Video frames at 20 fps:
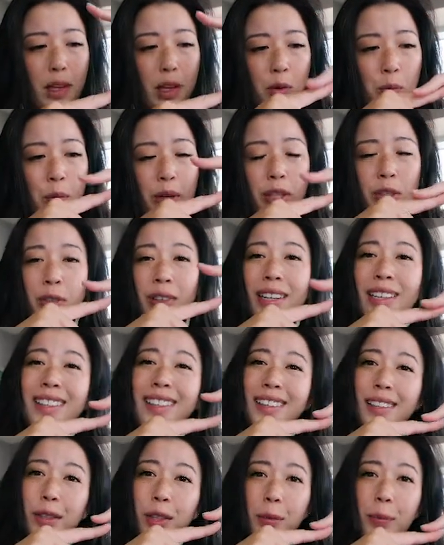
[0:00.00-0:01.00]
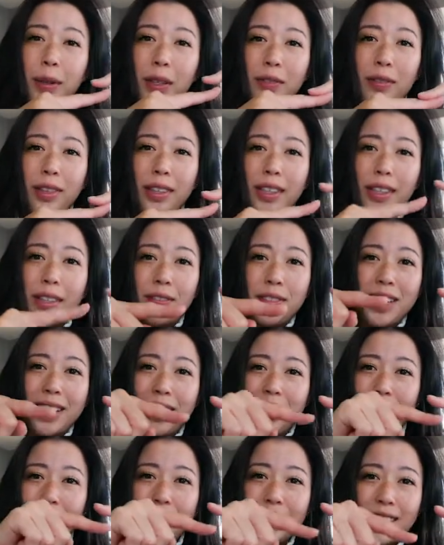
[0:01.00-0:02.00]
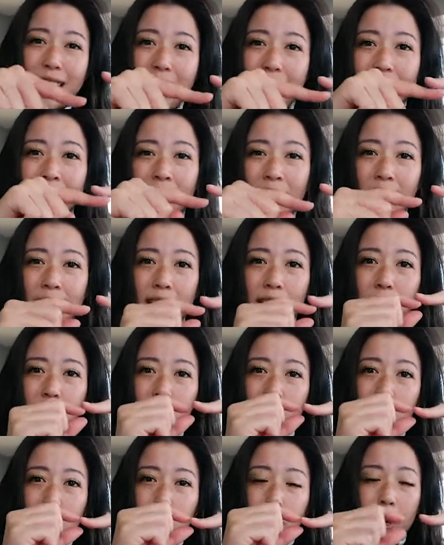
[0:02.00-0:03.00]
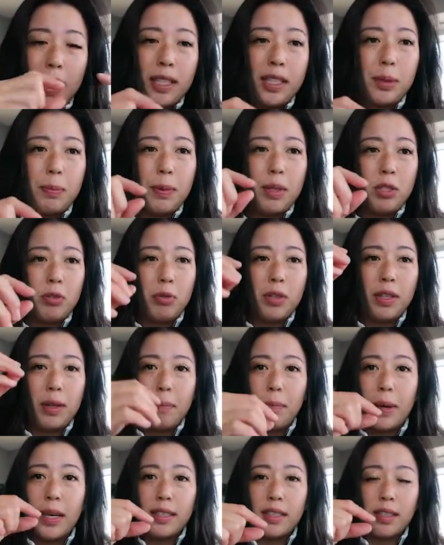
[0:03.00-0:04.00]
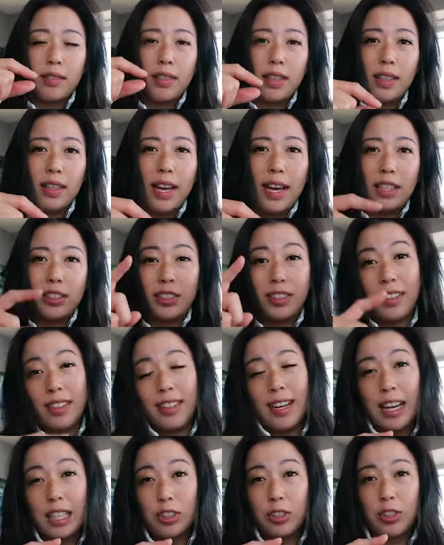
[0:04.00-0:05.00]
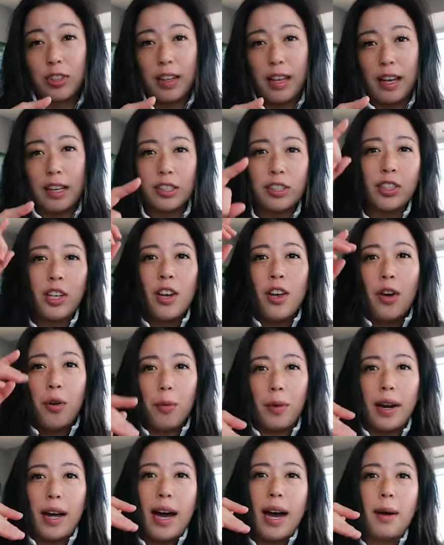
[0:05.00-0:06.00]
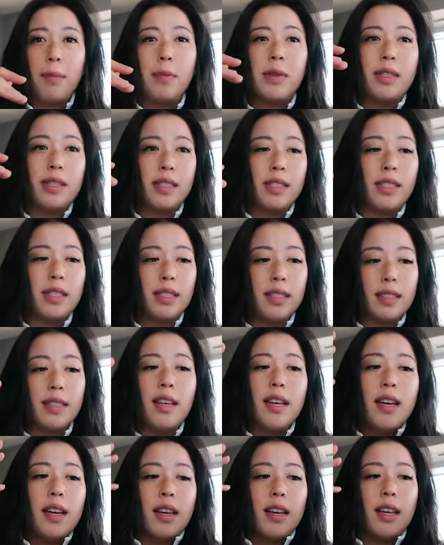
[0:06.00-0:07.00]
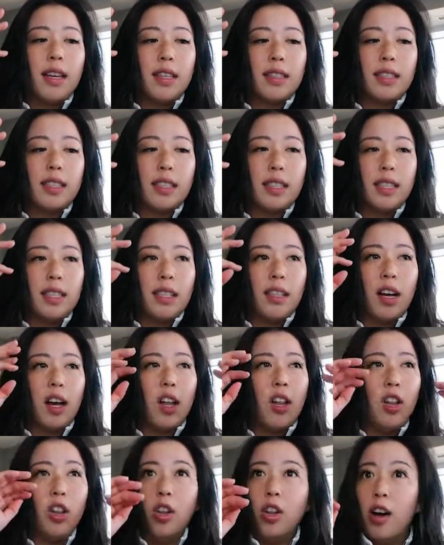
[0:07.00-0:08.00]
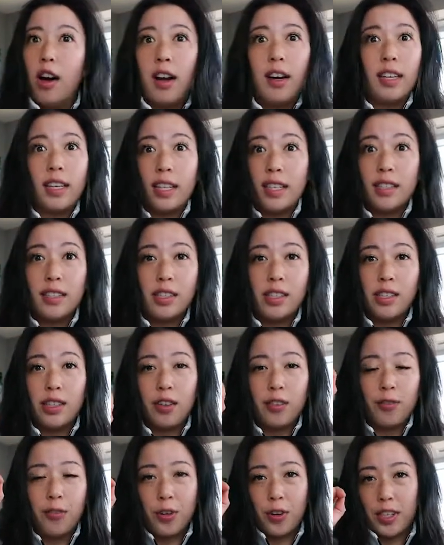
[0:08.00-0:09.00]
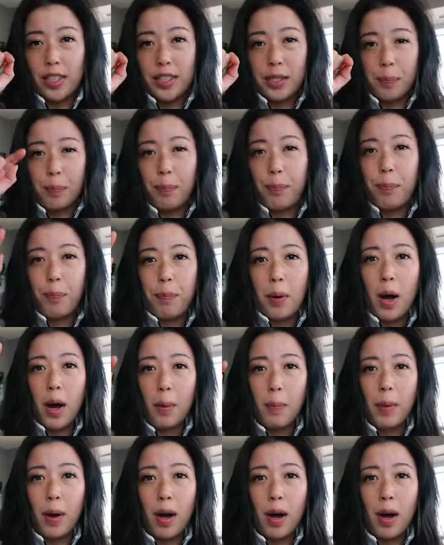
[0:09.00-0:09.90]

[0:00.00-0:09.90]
When you get a little bit of a lift and there's that little space between the base of the lash and the natural lash, what happens is it's a lot easier for it to pop